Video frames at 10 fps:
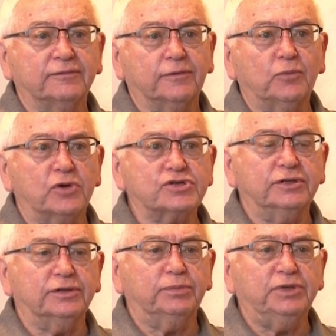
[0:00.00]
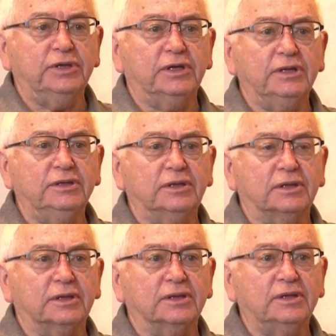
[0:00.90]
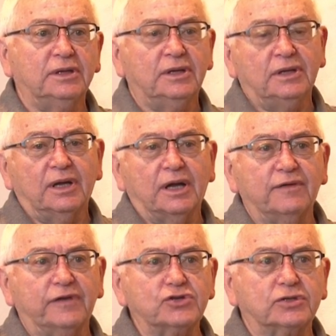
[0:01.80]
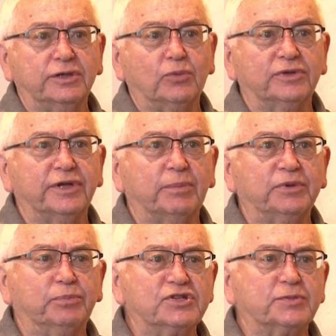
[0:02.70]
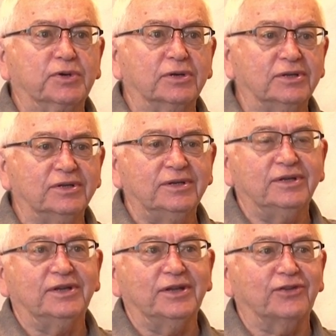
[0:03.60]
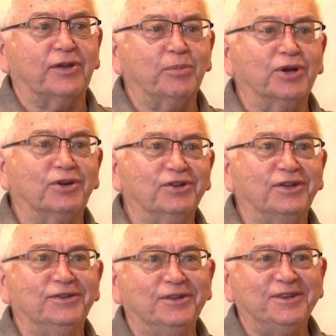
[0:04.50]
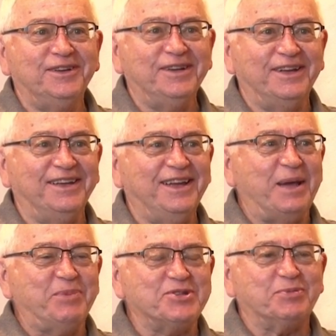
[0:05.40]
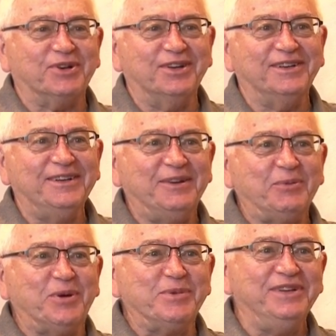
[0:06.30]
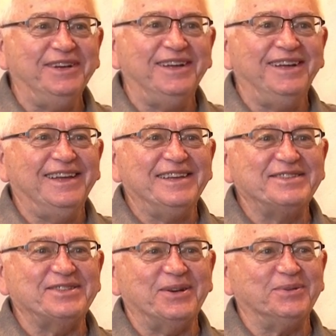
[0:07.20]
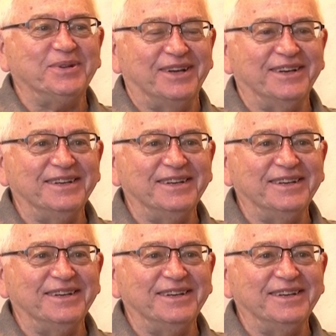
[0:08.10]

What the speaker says: from Washington, PA, I eventually wound up in Pittsburgh, as I married a Pittsburgh woman. So